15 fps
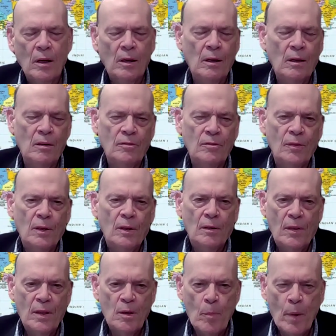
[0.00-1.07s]
of
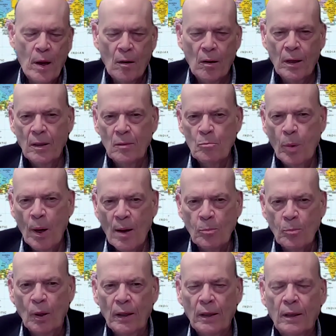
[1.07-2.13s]
the American
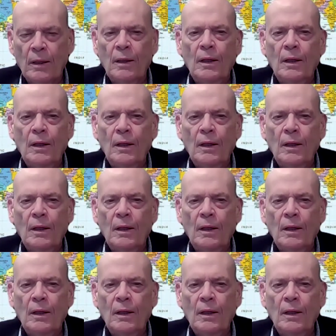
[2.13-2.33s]
public.